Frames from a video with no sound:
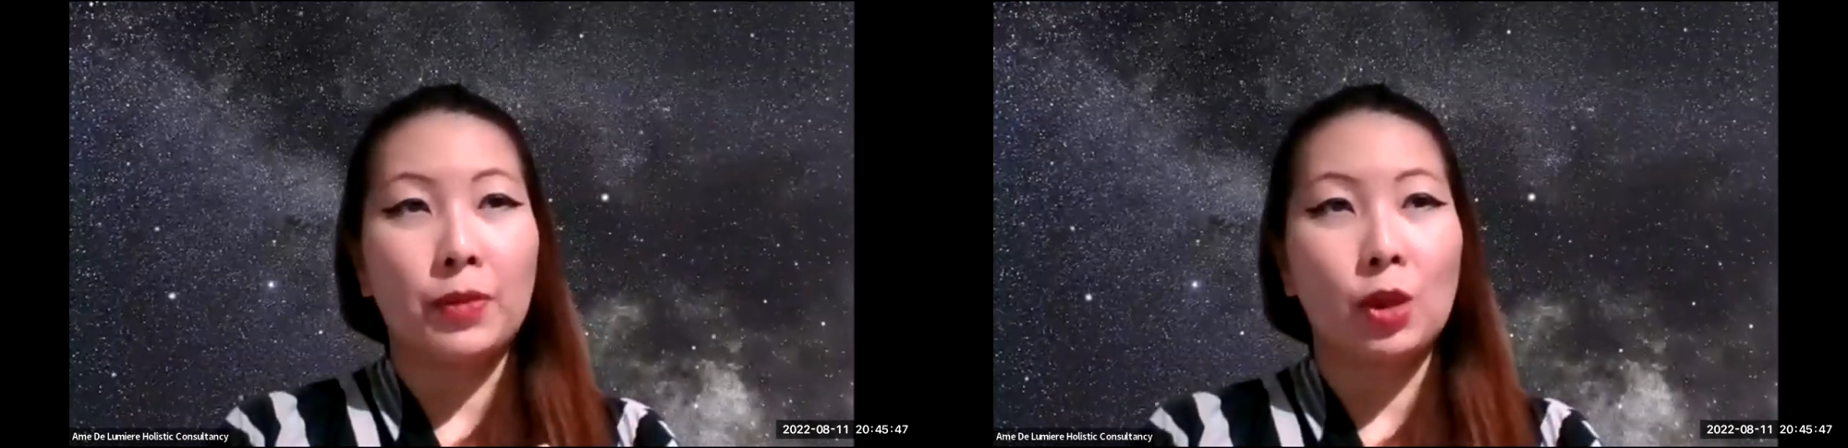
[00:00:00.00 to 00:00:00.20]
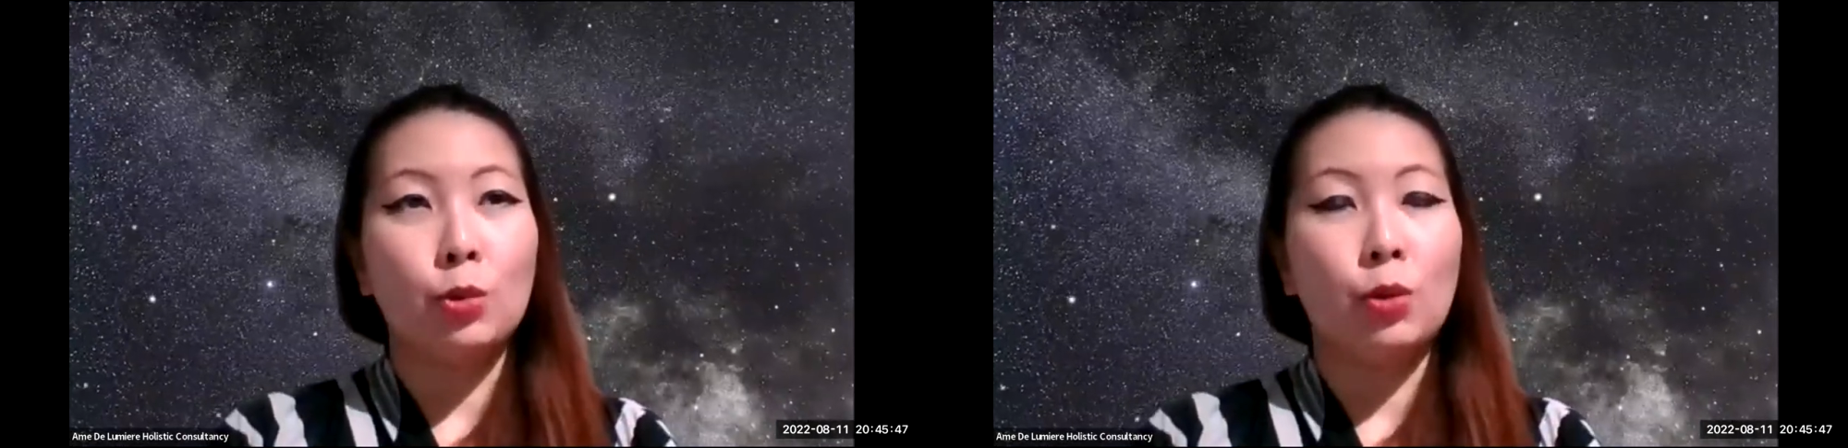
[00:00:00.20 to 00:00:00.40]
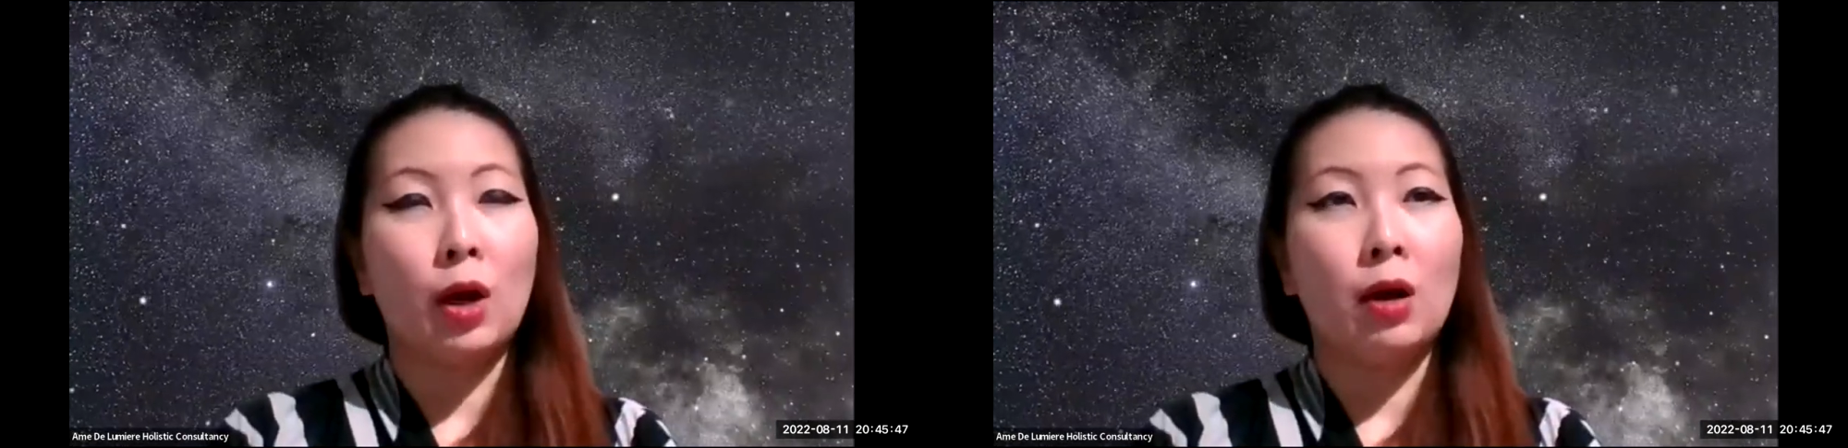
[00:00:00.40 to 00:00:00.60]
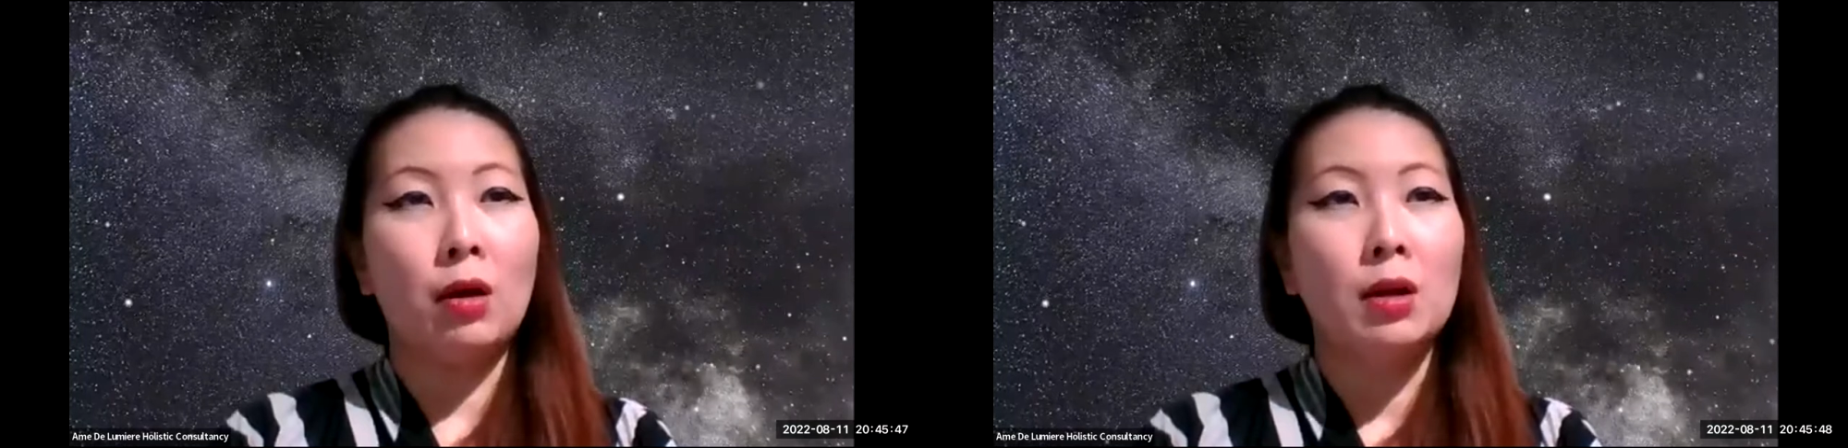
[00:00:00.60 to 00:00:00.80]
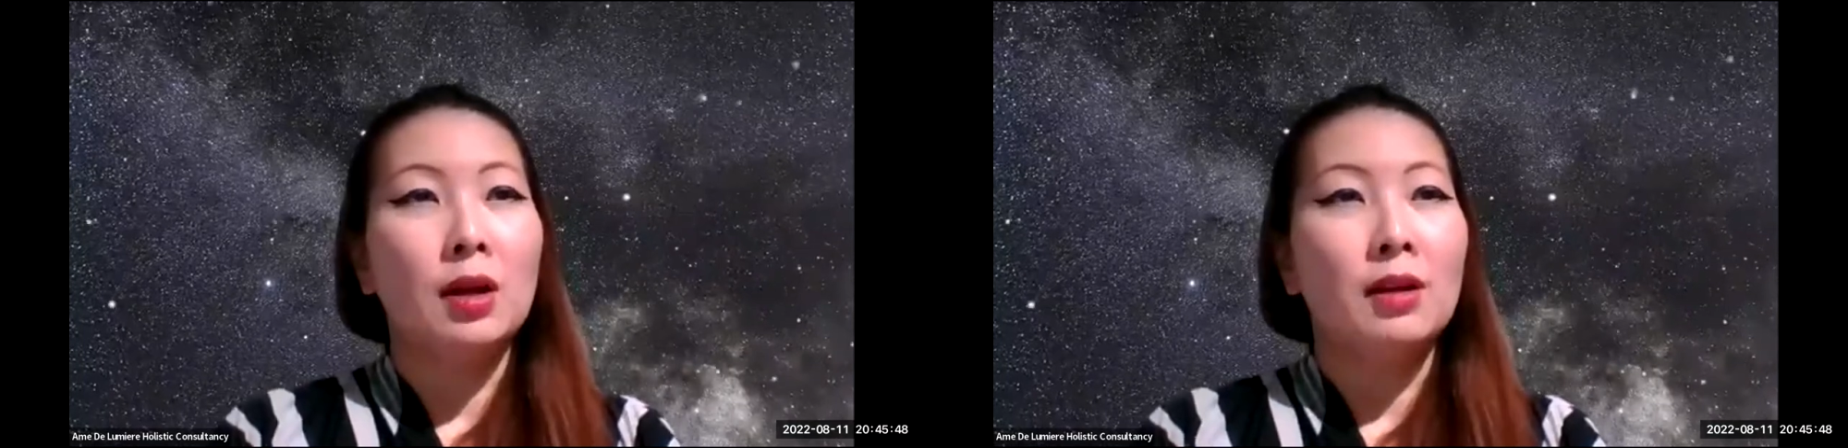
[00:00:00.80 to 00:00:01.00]
you
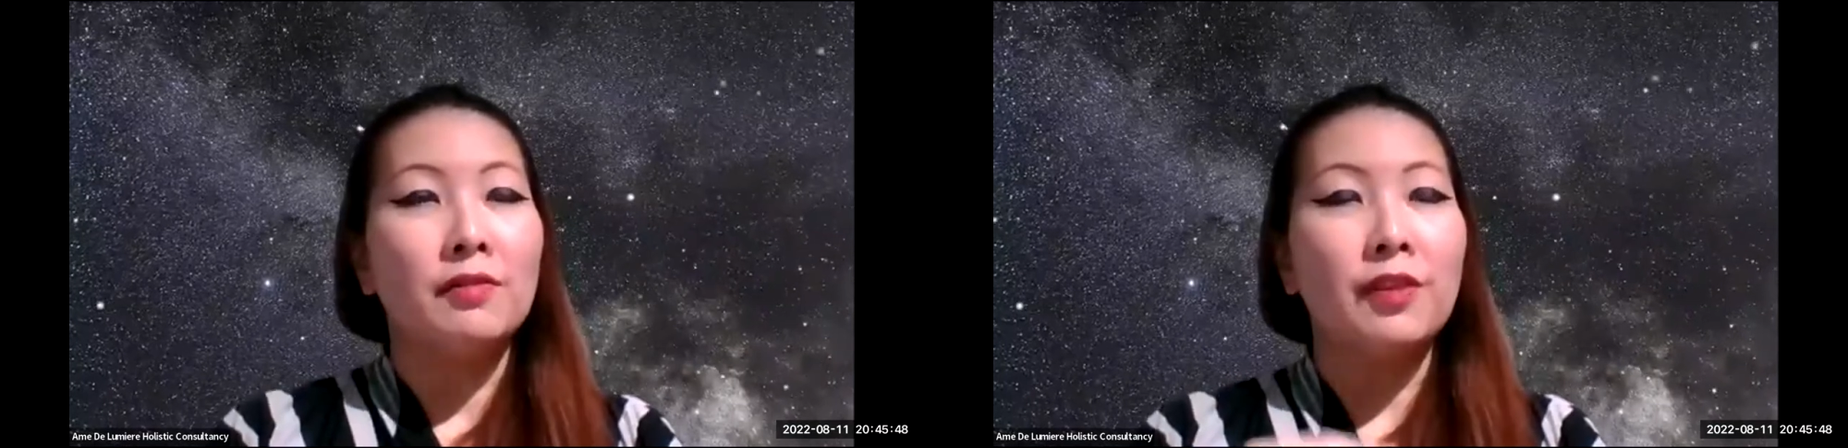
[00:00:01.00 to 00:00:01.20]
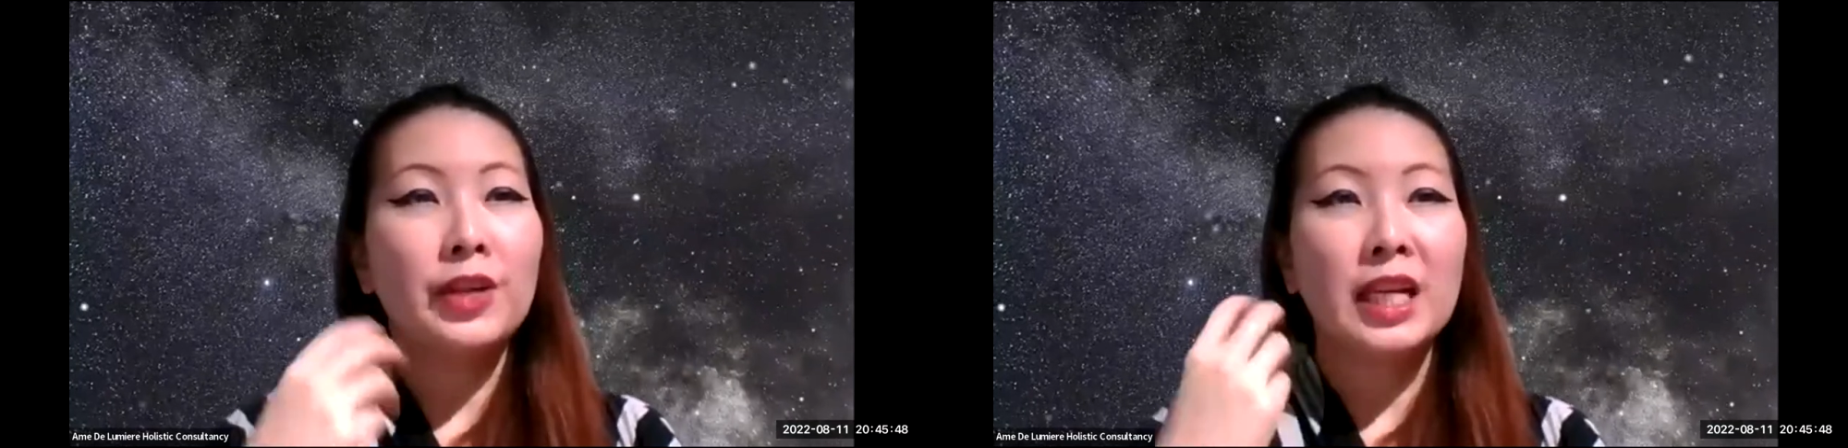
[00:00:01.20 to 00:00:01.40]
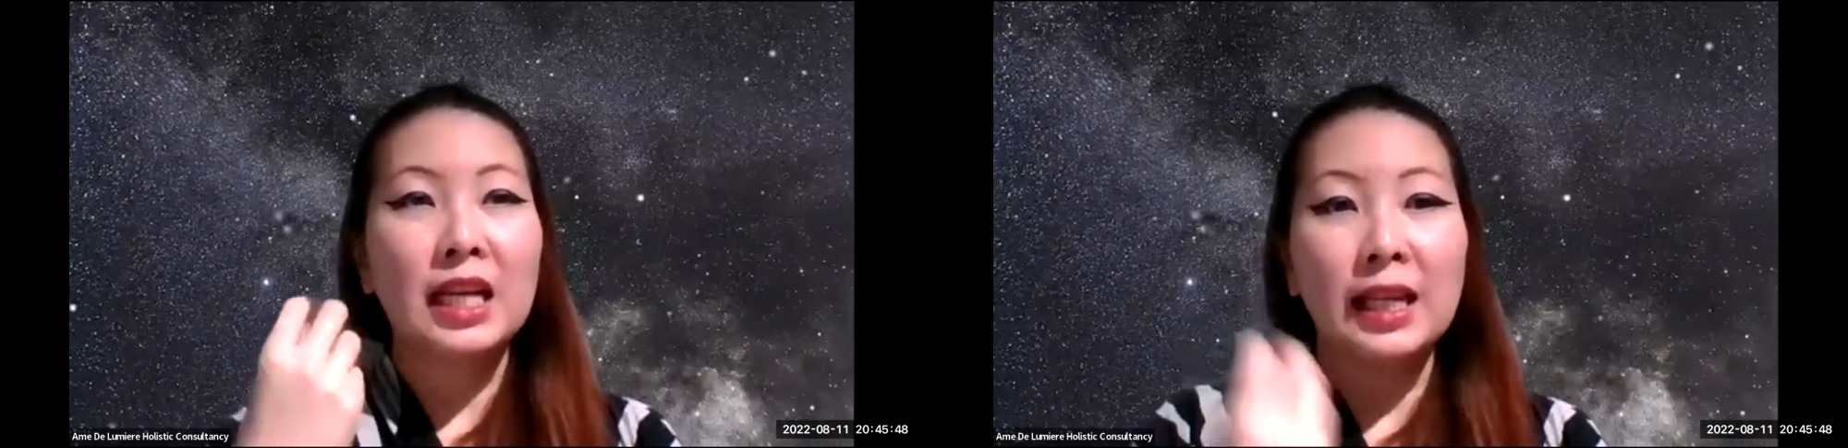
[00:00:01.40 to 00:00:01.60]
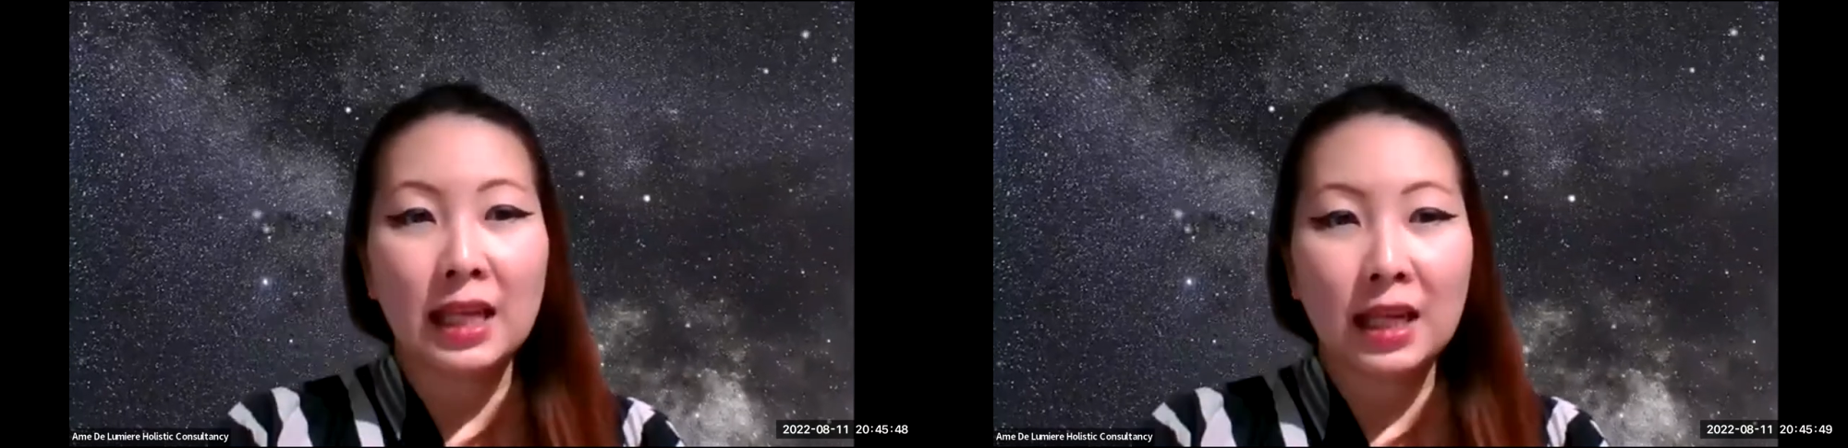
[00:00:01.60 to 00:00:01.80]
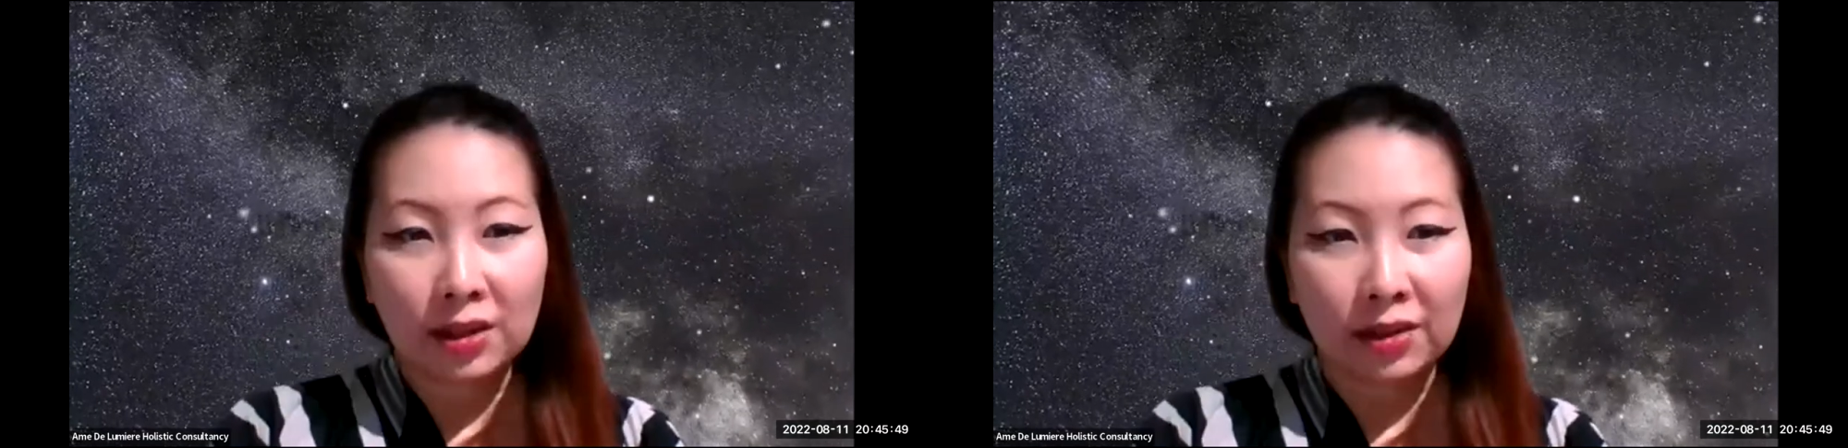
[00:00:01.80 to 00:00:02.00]
are very
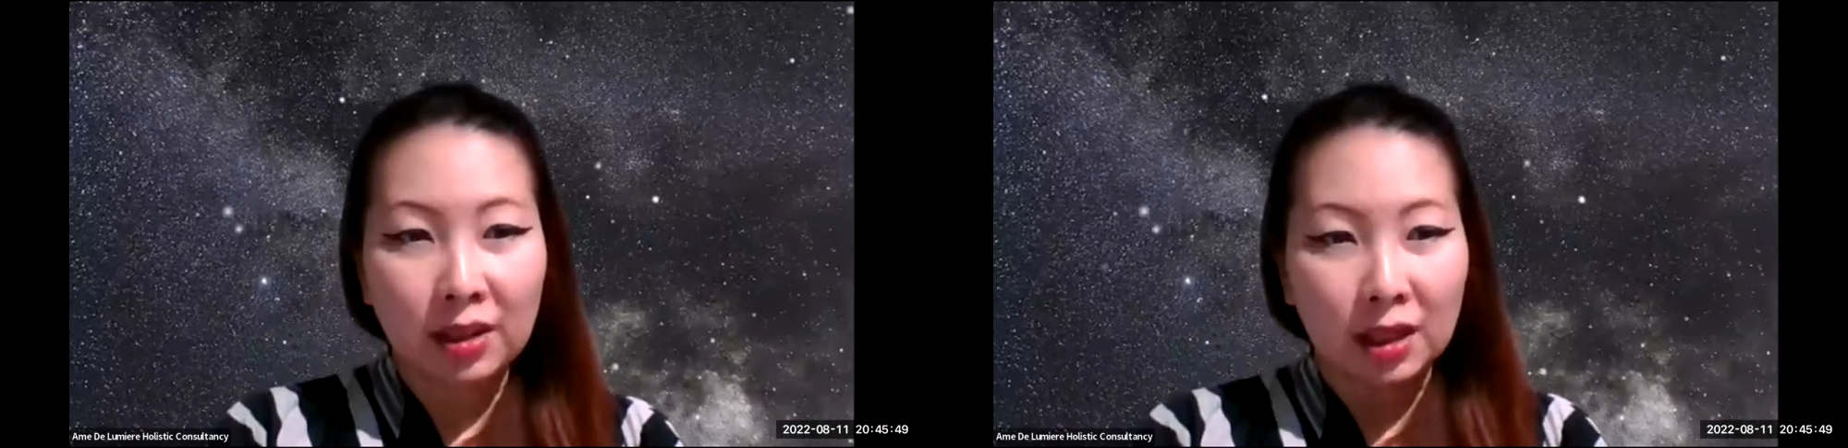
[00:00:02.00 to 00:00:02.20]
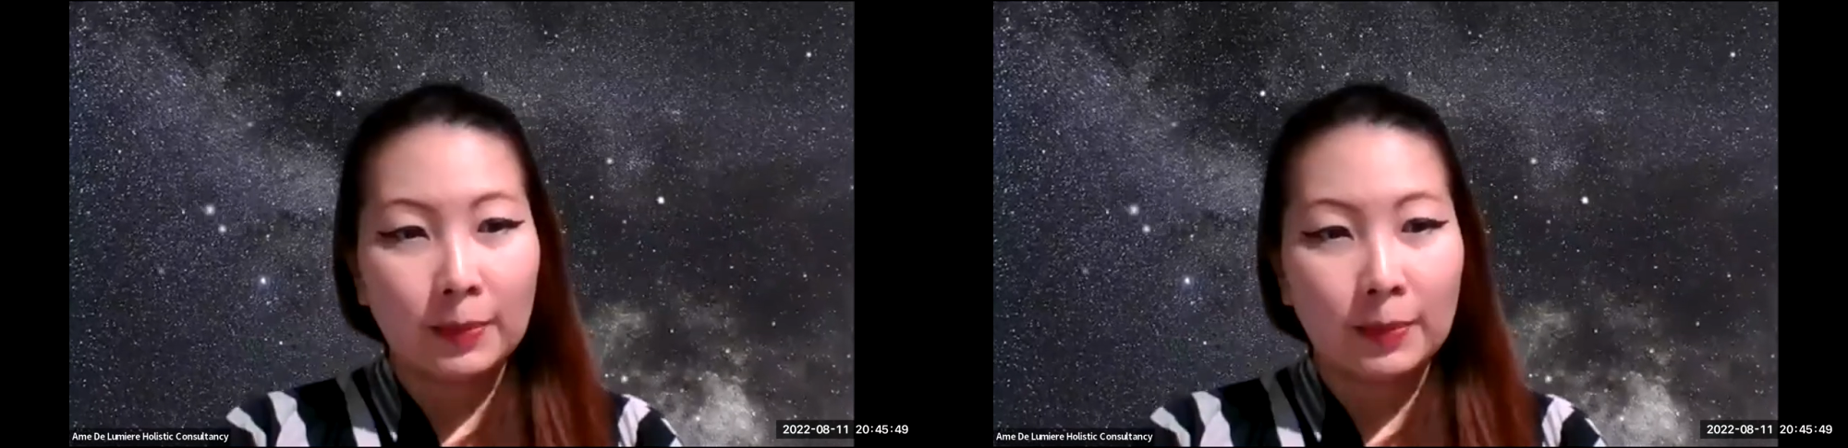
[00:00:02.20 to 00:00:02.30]
clear